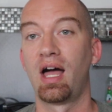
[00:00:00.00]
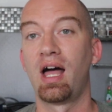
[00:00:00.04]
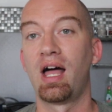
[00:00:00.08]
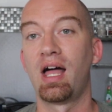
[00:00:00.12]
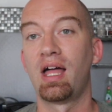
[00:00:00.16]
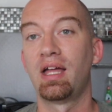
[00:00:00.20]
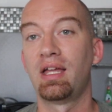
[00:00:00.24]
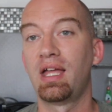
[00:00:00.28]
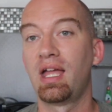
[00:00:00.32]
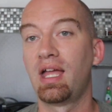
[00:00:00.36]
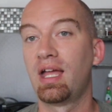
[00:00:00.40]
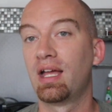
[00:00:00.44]

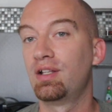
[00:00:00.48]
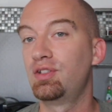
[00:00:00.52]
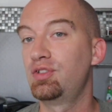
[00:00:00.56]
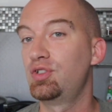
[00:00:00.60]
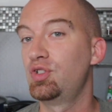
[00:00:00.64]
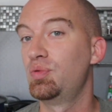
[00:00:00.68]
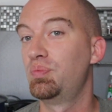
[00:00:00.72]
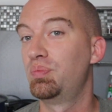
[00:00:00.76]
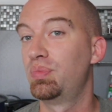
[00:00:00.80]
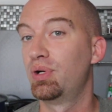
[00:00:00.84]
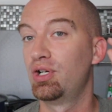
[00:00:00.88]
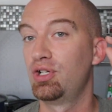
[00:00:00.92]
I had
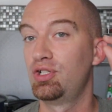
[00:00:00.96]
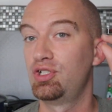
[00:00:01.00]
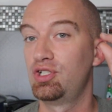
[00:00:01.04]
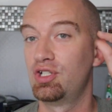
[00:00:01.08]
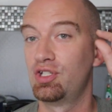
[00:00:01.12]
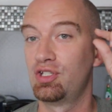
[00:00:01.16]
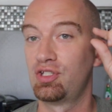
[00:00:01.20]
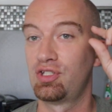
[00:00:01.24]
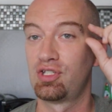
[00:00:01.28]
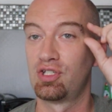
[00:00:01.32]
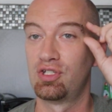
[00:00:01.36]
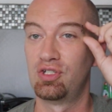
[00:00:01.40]
to
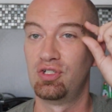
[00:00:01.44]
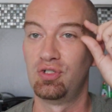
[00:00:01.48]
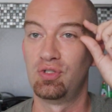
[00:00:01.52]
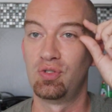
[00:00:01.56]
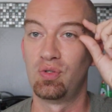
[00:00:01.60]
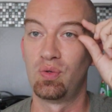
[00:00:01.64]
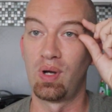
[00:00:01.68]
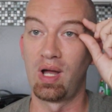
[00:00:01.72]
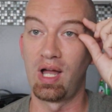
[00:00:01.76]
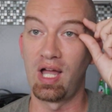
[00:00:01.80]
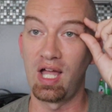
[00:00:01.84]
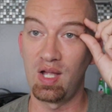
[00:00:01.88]
purchase a
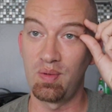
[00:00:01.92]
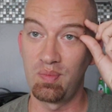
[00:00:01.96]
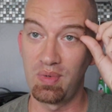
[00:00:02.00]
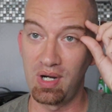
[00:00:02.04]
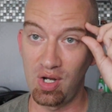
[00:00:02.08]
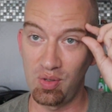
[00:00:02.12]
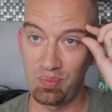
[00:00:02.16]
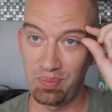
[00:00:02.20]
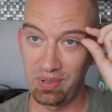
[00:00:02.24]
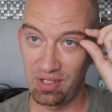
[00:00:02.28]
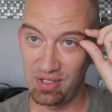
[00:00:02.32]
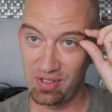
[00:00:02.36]
new
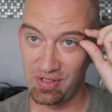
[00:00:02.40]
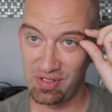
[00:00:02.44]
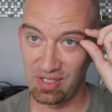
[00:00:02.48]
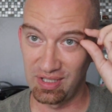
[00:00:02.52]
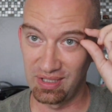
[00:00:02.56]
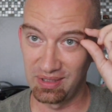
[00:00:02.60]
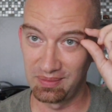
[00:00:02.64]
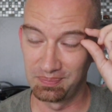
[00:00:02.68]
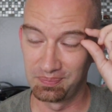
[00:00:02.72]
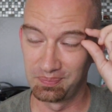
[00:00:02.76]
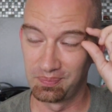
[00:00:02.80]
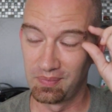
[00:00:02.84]
eyebrow
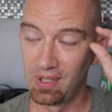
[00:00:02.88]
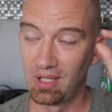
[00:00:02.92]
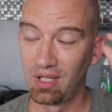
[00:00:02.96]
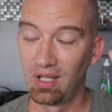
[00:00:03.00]
piercing.